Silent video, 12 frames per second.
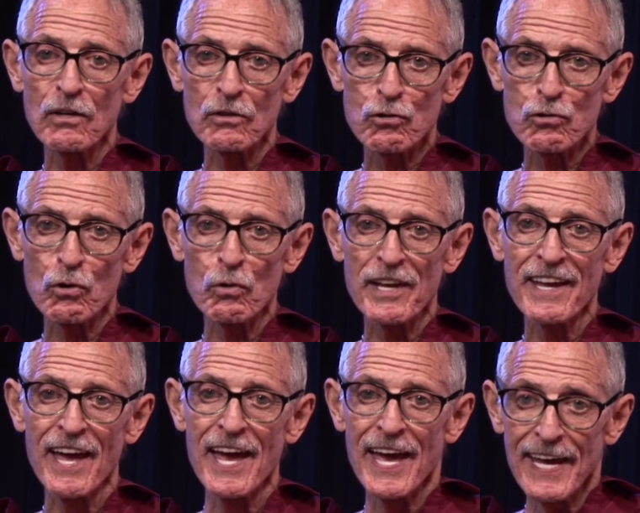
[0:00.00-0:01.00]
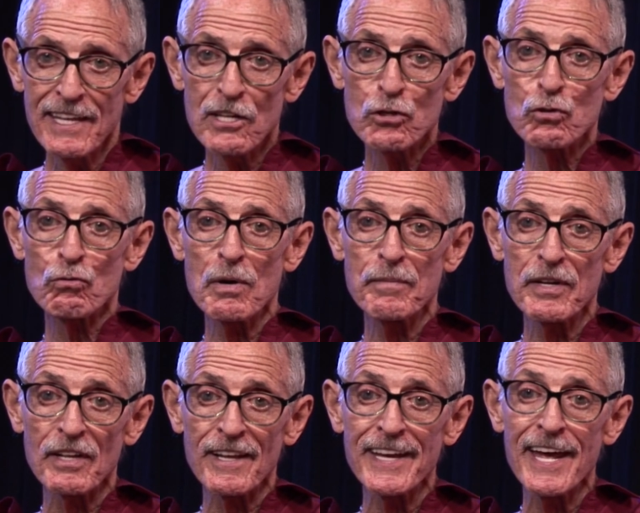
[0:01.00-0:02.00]
shooting
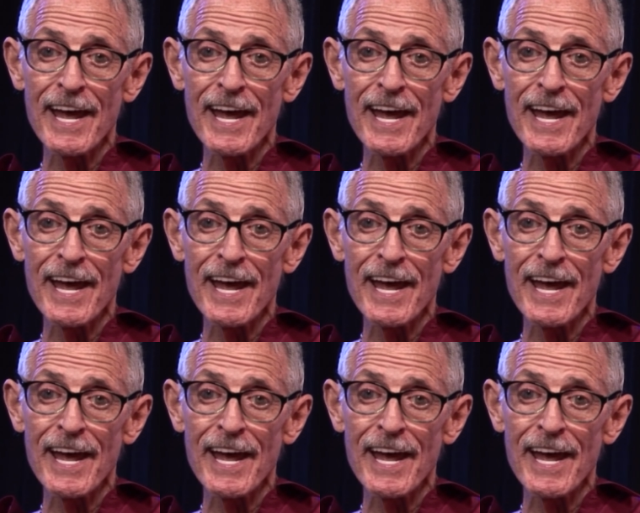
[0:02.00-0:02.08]
indiscriminately at